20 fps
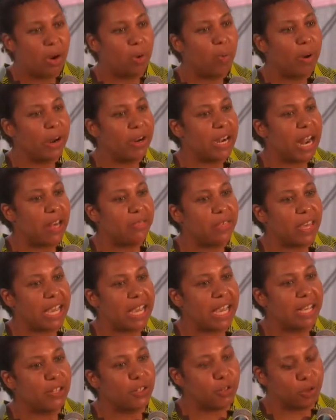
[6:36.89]
where
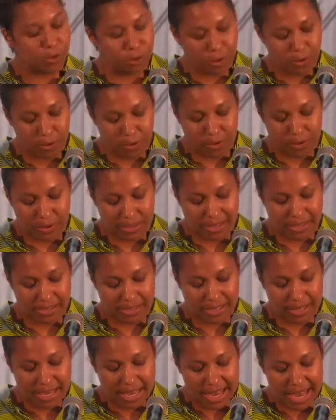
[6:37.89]
nothing
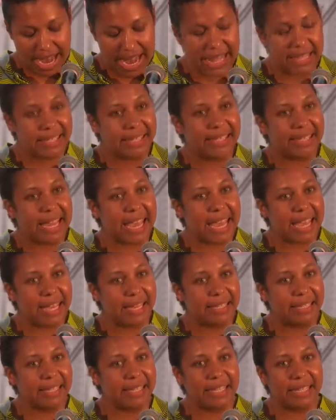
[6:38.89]
intrudes and
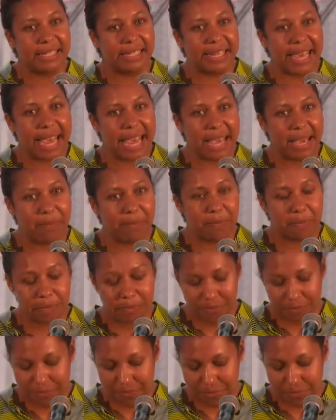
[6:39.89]
stays the same.